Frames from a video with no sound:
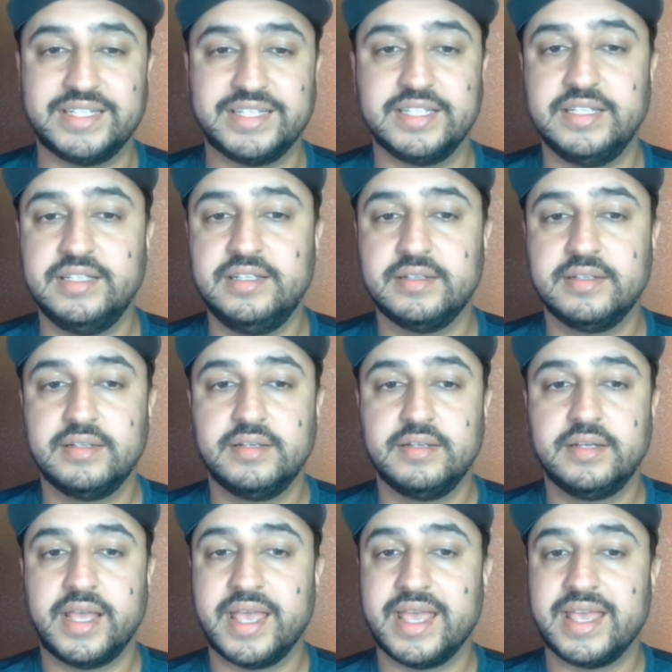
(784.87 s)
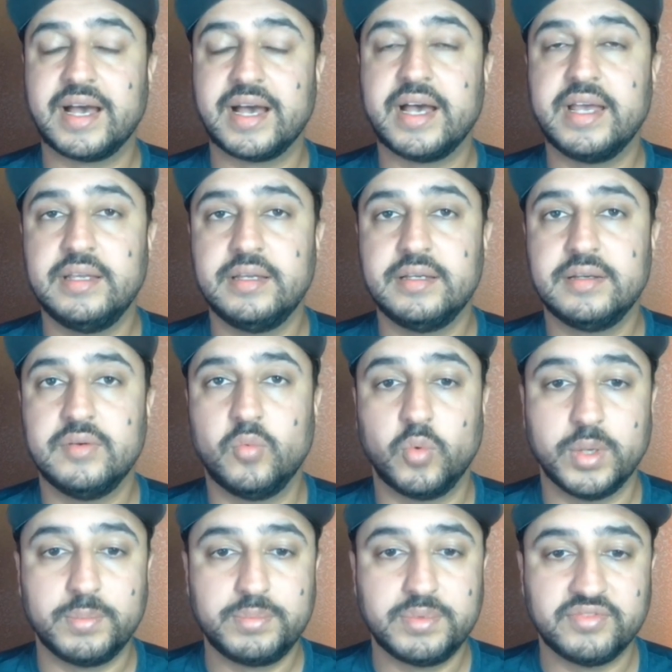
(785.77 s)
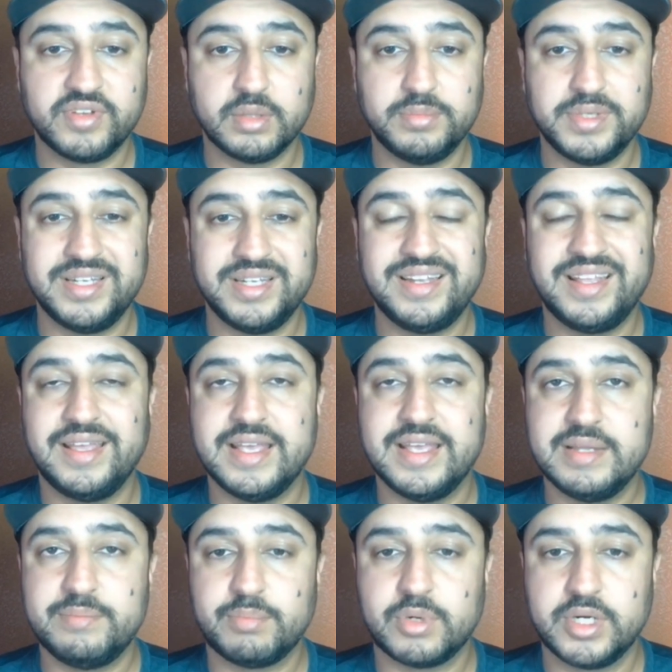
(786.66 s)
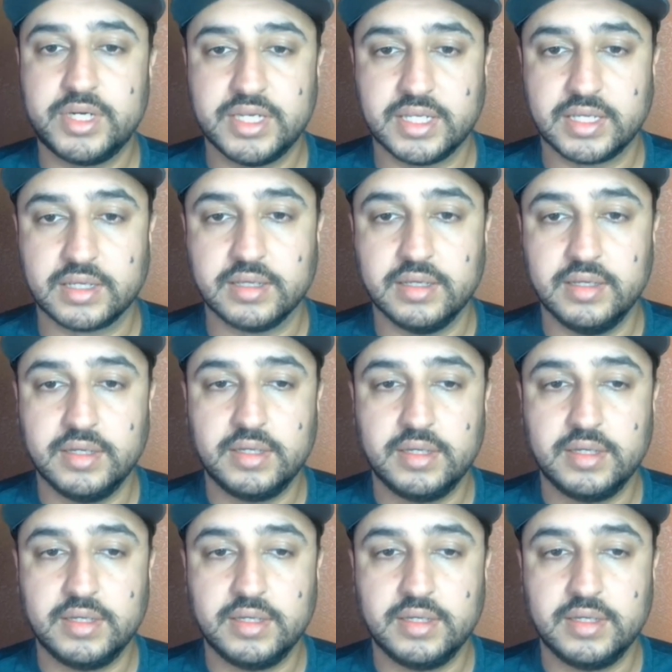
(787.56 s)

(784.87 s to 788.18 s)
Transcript: IT, AI, web development, and marketing.